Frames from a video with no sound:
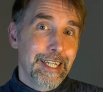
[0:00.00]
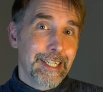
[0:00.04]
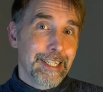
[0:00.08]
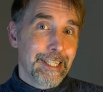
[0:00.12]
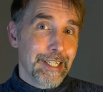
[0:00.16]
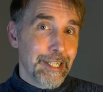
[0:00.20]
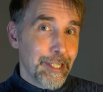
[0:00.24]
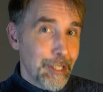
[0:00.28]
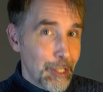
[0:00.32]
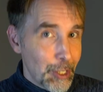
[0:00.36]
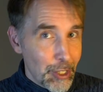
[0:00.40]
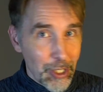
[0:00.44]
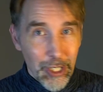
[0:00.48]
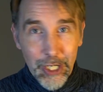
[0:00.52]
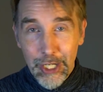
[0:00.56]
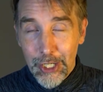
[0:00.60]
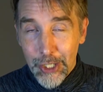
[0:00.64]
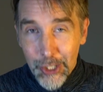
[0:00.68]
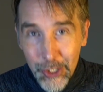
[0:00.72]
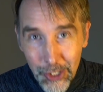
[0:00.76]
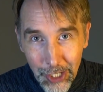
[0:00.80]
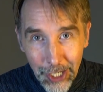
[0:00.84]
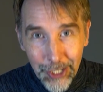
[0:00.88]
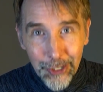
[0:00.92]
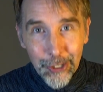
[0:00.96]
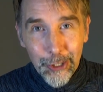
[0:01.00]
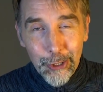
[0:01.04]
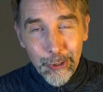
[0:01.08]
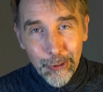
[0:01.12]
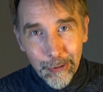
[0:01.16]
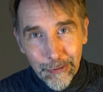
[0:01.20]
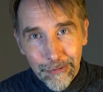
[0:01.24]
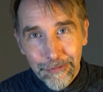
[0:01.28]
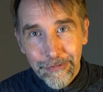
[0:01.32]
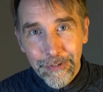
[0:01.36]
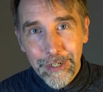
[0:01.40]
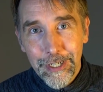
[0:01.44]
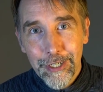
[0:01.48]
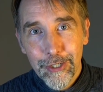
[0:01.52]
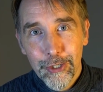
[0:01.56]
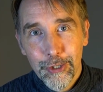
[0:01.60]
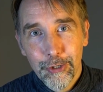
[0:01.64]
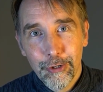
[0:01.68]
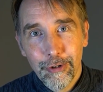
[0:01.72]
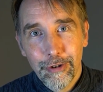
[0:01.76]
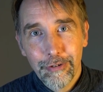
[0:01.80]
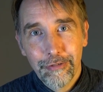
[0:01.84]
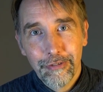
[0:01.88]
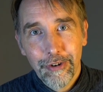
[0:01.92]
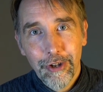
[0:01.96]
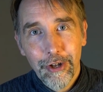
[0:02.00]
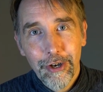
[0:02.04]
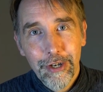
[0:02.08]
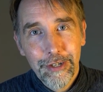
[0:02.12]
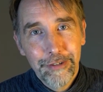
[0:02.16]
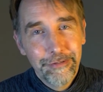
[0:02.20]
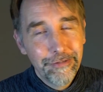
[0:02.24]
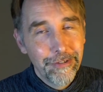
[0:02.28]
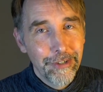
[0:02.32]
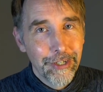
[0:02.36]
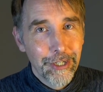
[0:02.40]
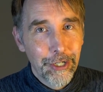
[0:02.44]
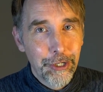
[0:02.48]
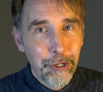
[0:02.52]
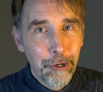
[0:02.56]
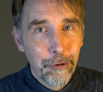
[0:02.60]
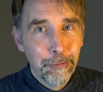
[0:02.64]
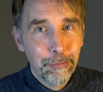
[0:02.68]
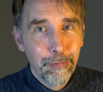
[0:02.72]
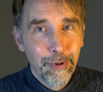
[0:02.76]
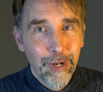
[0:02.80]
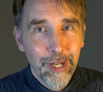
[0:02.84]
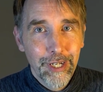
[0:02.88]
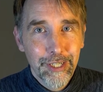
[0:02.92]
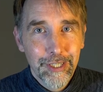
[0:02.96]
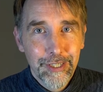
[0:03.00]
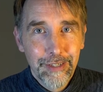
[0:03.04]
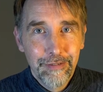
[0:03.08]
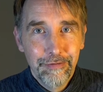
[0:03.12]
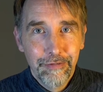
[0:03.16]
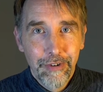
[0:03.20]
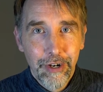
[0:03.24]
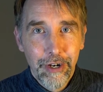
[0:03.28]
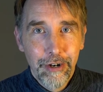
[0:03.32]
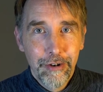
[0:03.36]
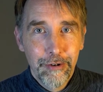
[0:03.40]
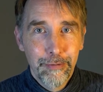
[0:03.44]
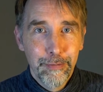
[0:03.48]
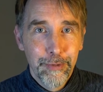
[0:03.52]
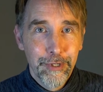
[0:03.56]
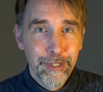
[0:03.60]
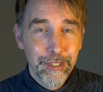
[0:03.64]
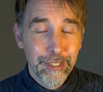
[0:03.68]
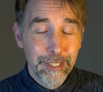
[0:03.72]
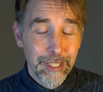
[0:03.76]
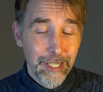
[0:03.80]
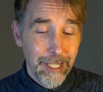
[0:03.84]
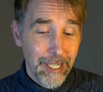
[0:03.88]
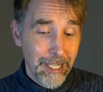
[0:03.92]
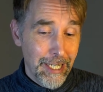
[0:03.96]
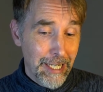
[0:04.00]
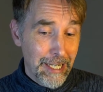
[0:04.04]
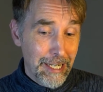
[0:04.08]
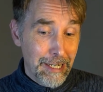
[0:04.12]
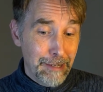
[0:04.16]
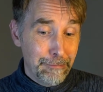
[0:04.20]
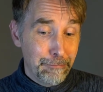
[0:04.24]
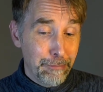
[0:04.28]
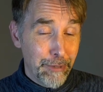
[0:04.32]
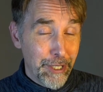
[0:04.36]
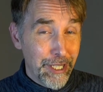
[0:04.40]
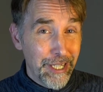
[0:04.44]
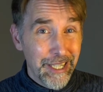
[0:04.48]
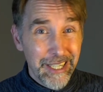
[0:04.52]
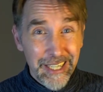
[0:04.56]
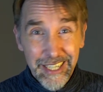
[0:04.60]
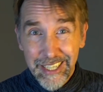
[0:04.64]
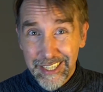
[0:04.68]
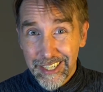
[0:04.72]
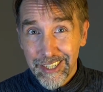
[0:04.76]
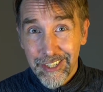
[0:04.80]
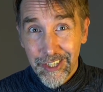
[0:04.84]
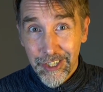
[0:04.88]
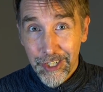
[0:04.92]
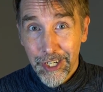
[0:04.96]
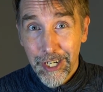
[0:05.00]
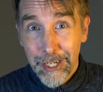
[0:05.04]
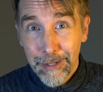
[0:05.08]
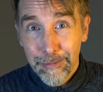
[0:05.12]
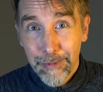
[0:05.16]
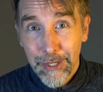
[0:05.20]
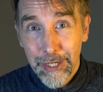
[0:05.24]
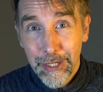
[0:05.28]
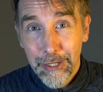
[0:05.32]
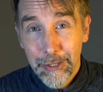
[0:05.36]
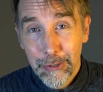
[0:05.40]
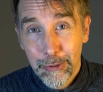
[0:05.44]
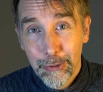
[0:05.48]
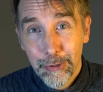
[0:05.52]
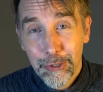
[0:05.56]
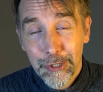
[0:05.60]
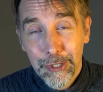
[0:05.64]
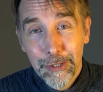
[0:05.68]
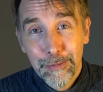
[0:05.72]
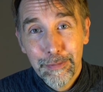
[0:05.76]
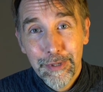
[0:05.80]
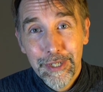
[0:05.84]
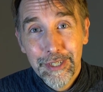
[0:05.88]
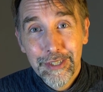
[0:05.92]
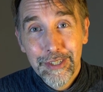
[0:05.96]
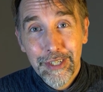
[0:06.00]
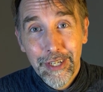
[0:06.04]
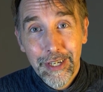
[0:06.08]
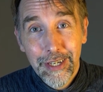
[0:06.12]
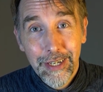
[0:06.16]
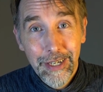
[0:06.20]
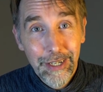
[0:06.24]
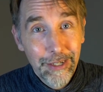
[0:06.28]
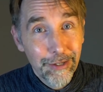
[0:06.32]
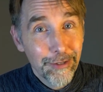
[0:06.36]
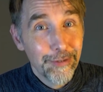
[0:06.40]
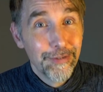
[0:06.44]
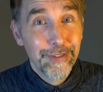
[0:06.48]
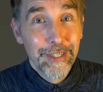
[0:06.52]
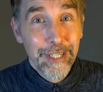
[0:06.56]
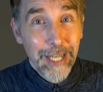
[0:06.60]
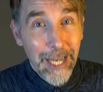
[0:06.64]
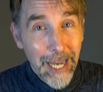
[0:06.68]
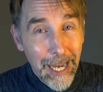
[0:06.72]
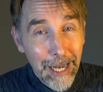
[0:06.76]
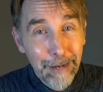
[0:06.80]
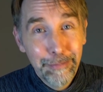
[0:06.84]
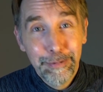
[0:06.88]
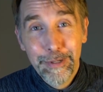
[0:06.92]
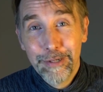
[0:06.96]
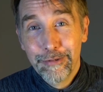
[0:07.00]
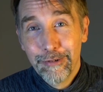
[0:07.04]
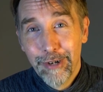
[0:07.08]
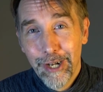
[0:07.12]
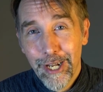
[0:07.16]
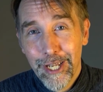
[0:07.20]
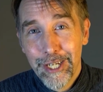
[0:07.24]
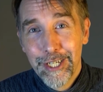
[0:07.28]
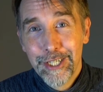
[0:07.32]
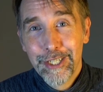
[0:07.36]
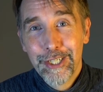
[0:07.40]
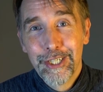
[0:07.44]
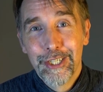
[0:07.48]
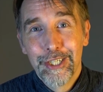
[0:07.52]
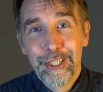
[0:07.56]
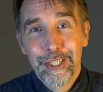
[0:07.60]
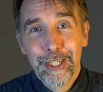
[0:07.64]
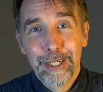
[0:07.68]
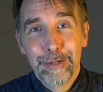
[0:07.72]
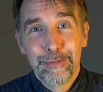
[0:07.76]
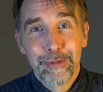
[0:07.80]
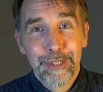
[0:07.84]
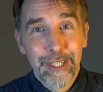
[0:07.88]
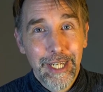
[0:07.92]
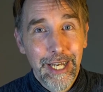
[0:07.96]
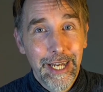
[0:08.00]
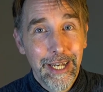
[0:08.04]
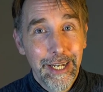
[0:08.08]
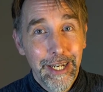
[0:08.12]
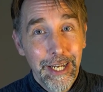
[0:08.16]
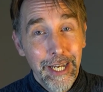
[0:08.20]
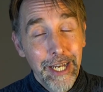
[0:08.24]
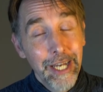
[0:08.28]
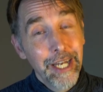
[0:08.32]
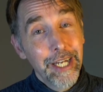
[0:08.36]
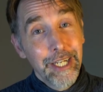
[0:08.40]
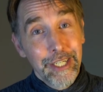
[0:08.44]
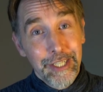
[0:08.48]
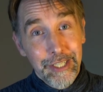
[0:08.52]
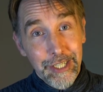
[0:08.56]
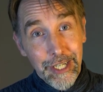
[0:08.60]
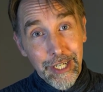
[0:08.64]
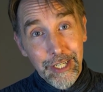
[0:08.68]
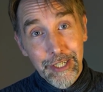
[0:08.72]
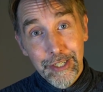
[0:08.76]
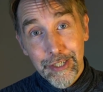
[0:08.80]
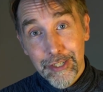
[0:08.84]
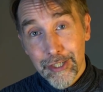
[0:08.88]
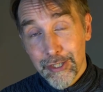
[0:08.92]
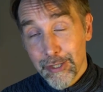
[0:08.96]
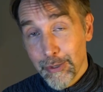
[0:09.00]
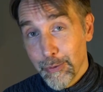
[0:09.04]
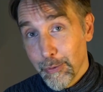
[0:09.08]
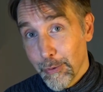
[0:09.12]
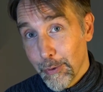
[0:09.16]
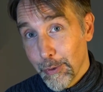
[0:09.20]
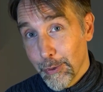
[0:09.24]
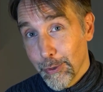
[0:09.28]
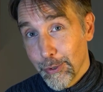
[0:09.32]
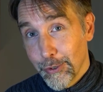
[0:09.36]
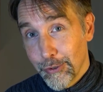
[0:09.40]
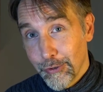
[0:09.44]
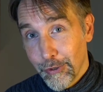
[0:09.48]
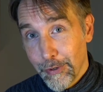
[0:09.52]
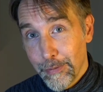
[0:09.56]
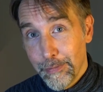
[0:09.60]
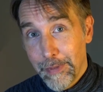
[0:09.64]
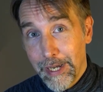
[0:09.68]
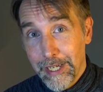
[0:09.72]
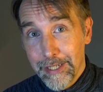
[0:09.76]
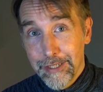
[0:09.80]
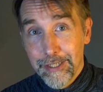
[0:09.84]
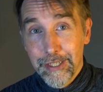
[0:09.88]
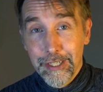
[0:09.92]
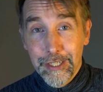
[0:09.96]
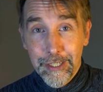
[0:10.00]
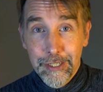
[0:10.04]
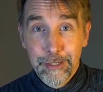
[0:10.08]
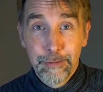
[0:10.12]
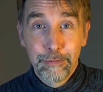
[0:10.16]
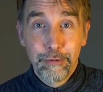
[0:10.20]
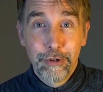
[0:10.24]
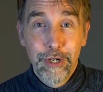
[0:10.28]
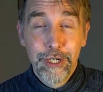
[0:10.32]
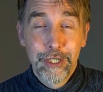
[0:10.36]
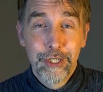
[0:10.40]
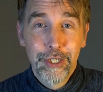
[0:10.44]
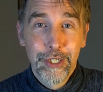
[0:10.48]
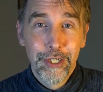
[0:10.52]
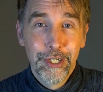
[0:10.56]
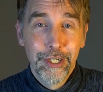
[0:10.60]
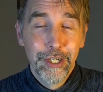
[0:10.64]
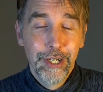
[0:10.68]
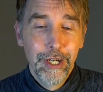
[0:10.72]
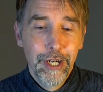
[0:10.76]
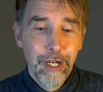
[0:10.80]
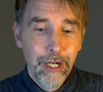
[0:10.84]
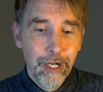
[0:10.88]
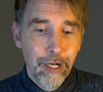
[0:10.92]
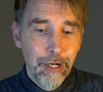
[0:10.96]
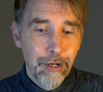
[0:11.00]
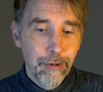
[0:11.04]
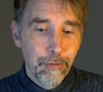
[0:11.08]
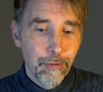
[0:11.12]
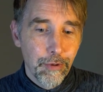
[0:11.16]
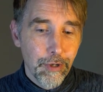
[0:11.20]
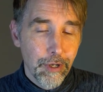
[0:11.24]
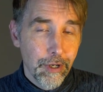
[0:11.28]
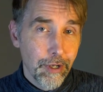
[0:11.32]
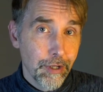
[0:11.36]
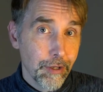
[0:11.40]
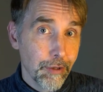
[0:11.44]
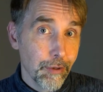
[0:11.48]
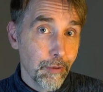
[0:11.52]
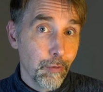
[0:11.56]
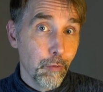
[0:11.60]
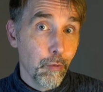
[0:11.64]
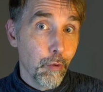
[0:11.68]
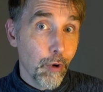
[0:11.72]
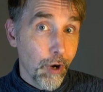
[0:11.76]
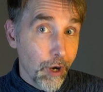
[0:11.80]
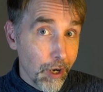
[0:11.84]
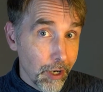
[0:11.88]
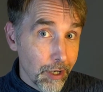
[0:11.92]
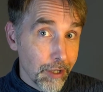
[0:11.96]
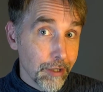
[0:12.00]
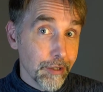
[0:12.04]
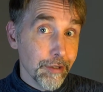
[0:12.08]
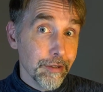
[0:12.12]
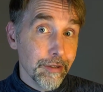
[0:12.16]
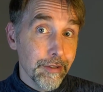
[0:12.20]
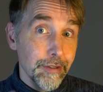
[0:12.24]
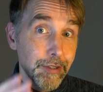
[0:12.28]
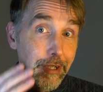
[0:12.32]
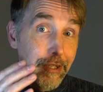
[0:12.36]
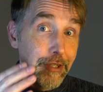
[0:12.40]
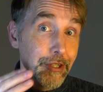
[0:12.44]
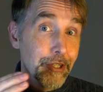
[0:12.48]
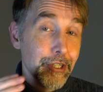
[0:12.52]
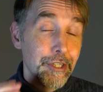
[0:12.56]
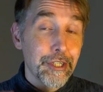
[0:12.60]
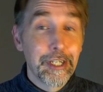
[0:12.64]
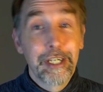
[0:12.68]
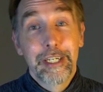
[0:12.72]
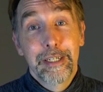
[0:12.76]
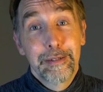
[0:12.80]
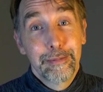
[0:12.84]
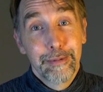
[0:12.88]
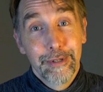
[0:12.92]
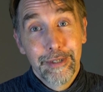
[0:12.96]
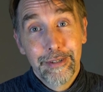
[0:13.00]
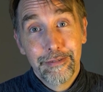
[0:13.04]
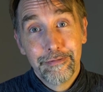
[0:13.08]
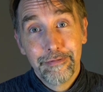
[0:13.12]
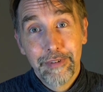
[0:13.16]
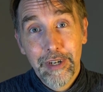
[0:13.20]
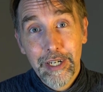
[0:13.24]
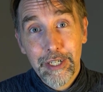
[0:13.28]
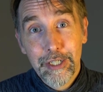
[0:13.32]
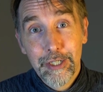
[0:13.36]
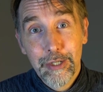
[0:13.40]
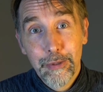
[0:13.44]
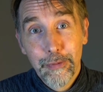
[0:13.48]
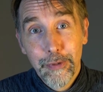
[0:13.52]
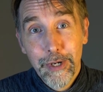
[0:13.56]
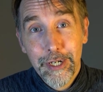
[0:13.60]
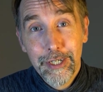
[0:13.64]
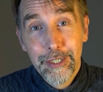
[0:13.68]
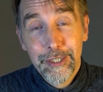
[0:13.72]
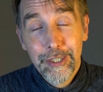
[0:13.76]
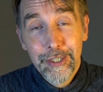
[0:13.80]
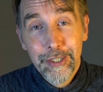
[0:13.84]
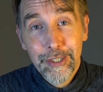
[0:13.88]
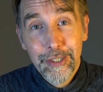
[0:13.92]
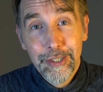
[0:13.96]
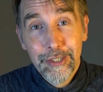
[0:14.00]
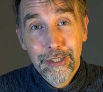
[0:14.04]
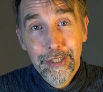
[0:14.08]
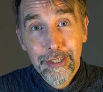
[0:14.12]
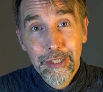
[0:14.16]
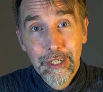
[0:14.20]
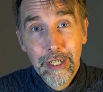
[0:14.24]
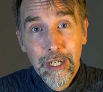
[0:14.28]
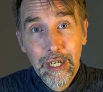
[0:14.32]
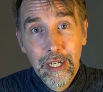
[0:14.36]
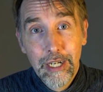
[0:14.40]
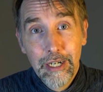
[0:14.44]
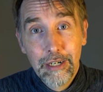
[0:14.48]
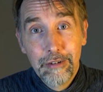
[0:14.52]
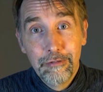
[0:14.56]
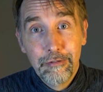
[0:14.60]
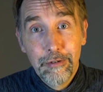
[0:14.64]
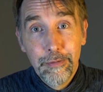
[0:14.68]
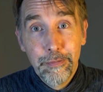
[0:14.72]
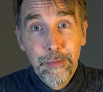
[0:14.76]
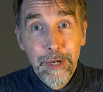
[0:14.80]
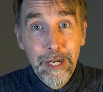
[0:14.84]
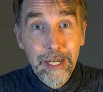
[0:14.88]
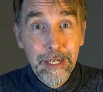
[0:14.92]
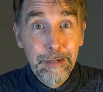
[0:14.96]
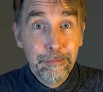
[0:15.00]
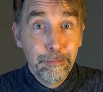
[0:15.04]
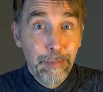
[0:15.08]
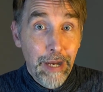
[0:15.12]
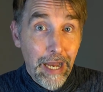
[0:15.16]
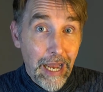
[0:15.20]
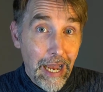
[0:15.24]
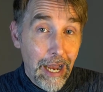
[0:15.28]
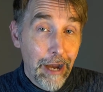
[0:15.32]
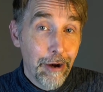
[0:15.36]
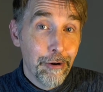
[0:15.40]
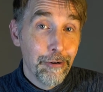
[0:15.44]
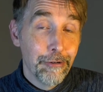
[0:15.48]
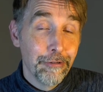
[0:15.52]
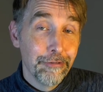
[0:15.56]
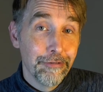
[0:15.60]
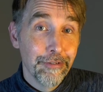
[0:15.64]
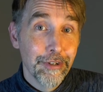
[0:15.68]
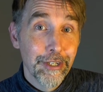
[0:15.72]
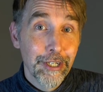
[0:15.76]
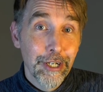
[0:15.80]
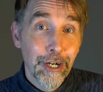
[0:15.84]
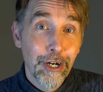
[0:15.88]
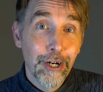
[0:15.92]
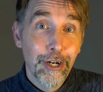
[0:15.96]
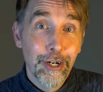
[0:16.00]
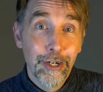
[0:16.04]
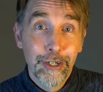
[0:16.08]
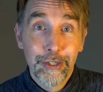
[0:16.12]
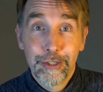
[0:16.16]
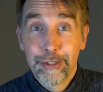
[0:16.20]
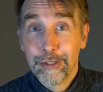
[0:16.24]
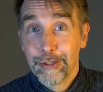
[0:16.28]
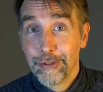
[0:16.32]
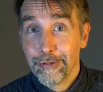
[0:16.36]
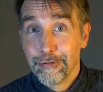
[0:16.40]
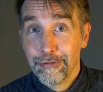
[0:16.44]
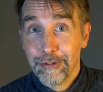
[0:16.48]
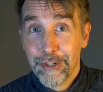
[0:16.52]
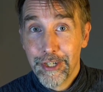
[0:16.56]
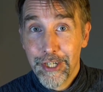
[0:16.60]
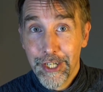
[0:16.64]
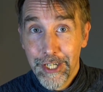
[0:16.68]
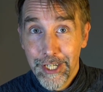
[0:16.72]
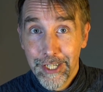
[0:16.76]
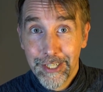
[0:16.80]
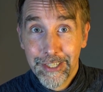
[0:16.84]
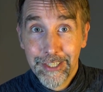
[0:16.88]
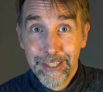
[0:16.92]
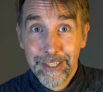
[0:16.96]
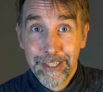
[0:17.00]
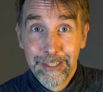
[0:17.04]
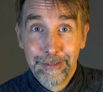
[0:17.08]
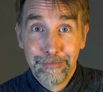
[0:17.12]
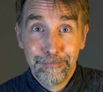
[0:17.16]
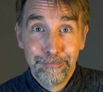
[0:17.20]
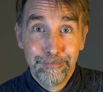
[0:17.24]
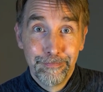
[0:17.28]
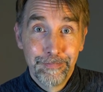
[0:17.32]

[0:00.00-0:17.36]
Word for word: This is an essential feature of life in a complex environment, but it is a shame that it also means that healthy, happy relationships can tend towards romantic suppression, while wild, unstable infatuations remain powerfully hard to resist.